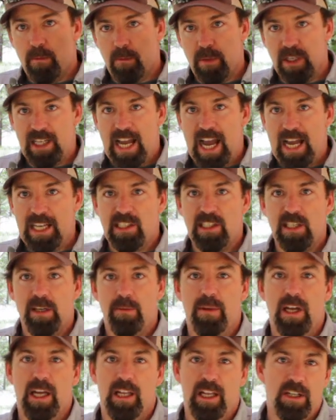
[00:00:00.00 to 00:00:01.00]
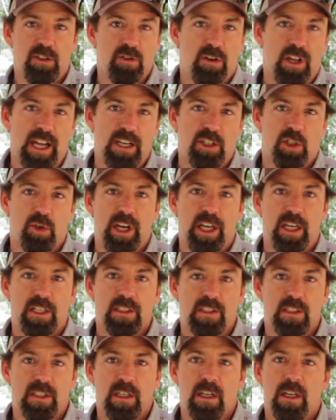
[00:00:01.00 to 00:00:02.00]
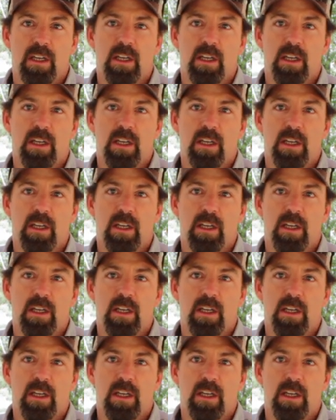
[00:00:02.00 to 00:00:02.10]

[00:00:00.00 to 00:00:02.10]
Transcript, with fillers: potassium, electrolyte drinks,